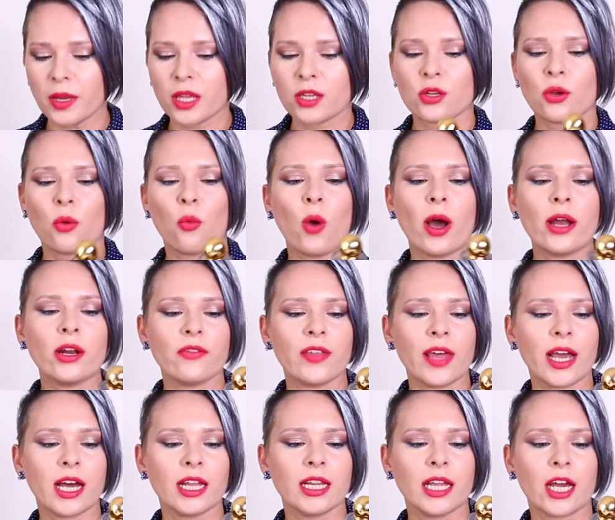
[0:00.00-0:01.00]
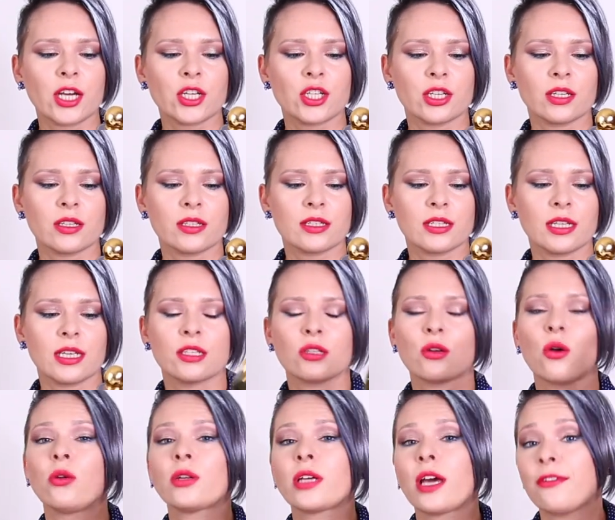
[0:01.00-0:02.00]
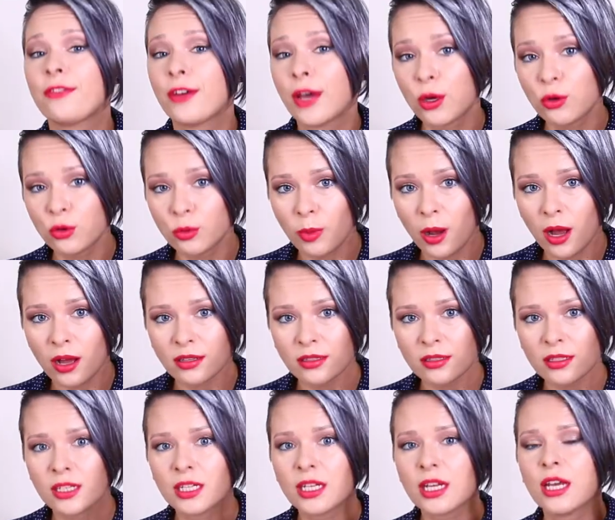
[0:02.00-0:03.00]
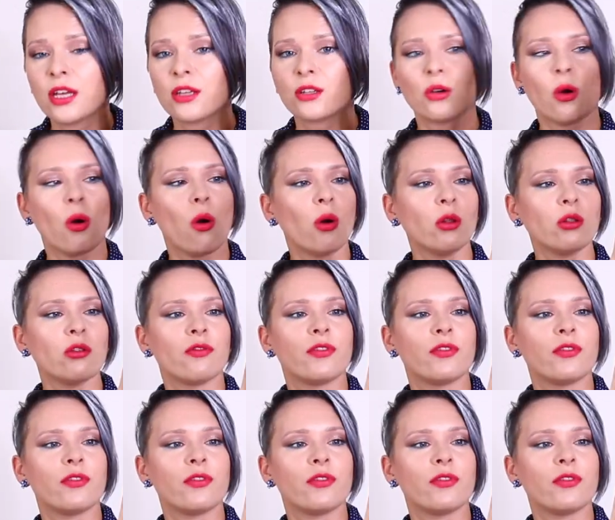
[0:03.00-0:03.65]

So one of their collections is called Cafe Gourmand, so all